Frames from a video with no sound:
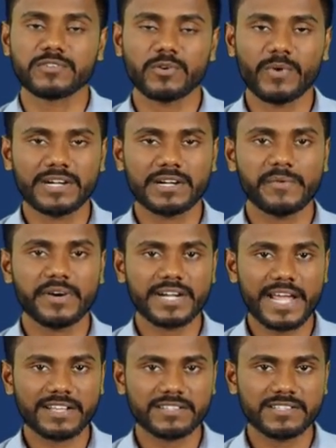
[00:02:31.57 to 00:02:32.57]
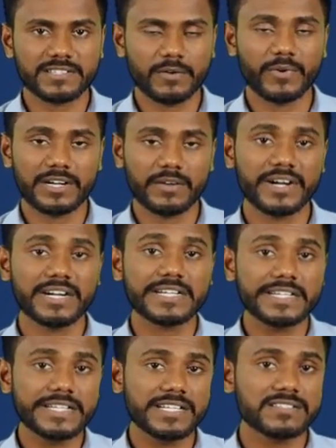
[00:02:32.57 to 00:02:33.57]
So whatever taxes, whatever
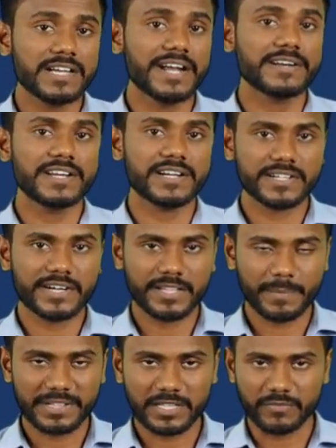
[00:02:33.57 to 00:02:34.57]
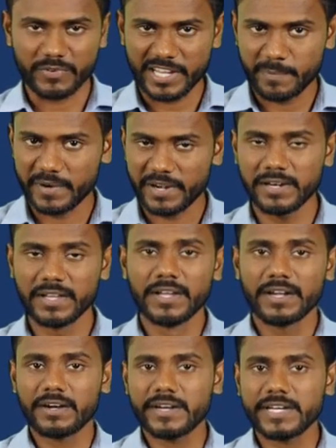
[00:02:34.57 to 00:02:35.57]
TDS I deducted in the month of April,
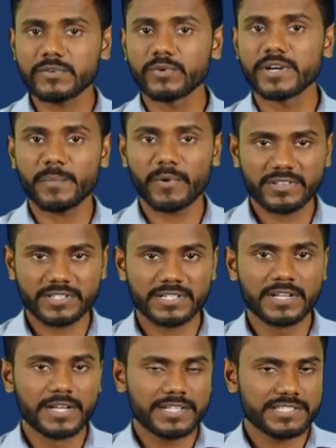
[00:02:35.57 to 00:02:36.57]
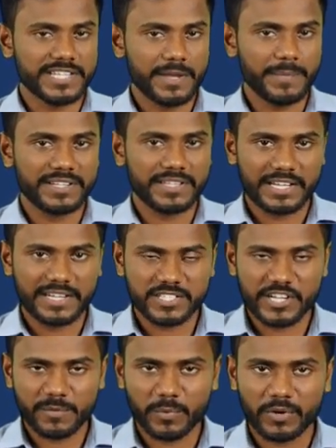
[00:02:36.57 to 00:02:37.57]
need to deposit same in the
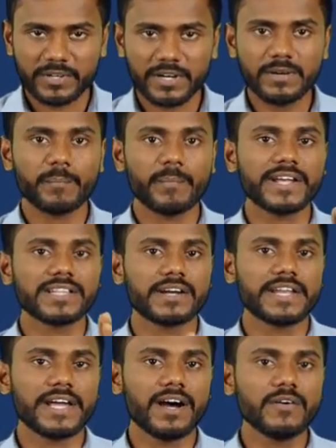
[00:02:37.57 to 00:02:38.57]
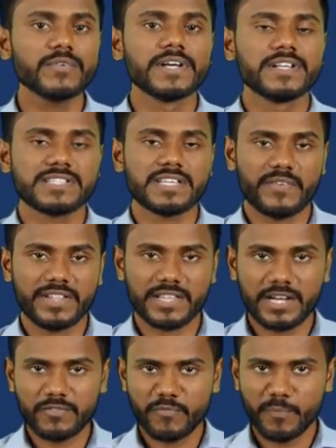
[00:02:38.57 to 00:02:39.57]
NSDL portal by the day of 7th
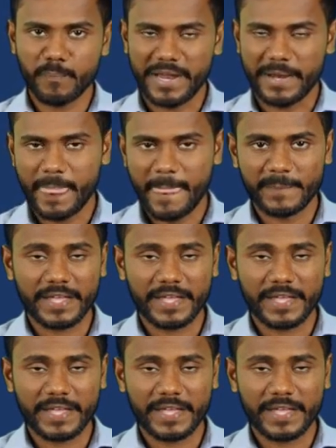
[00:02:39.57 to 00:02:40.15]
of May.